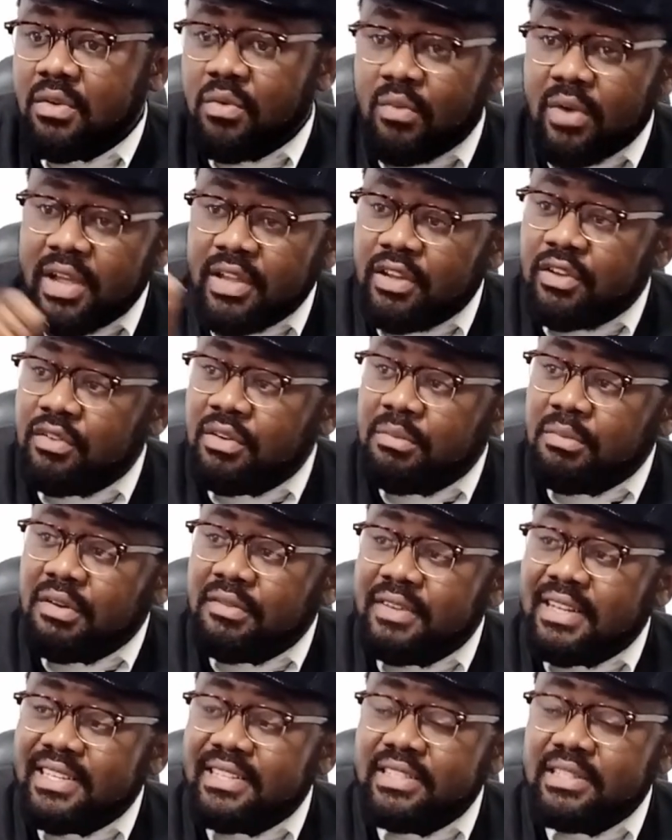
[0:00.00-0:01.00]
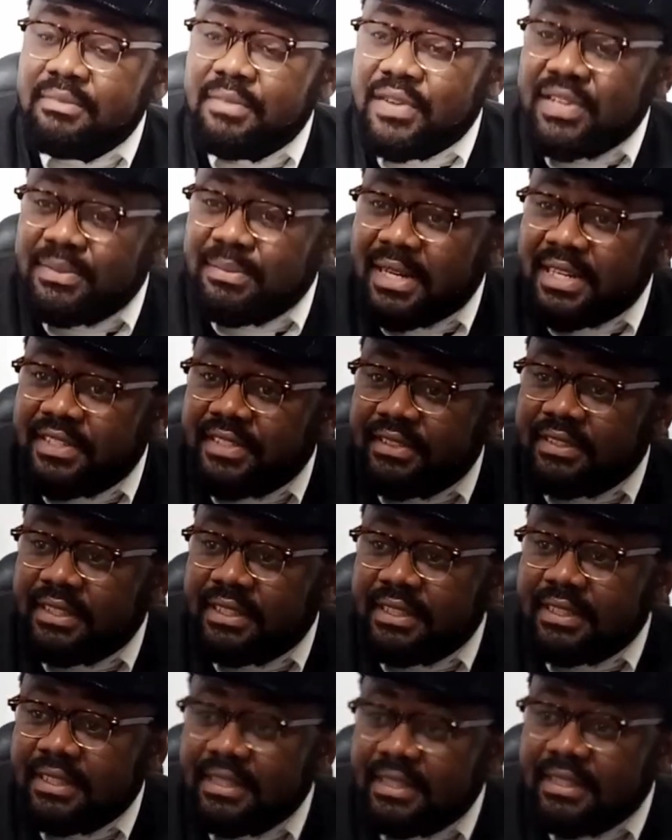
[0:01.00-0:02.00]
When you remove the CMOS
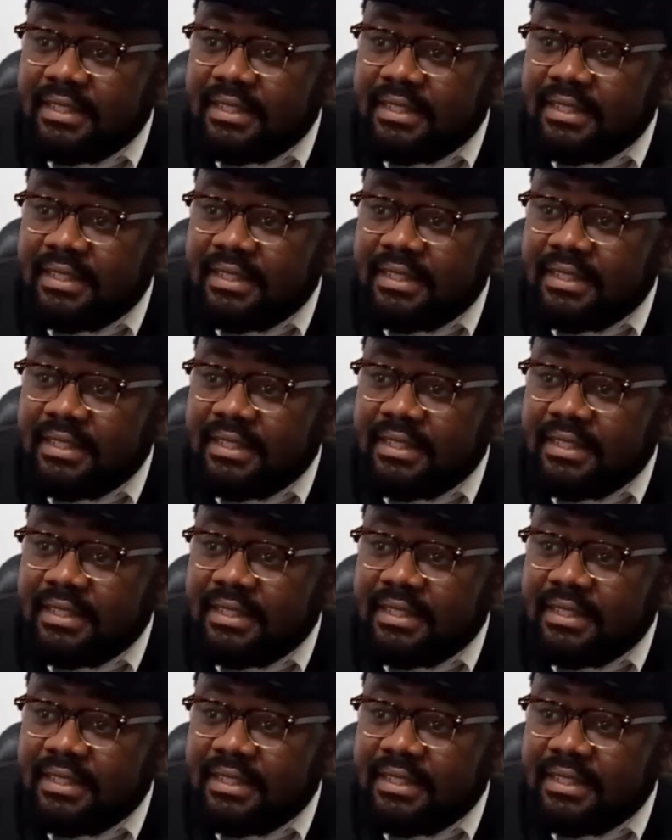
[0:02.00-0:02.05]
battery,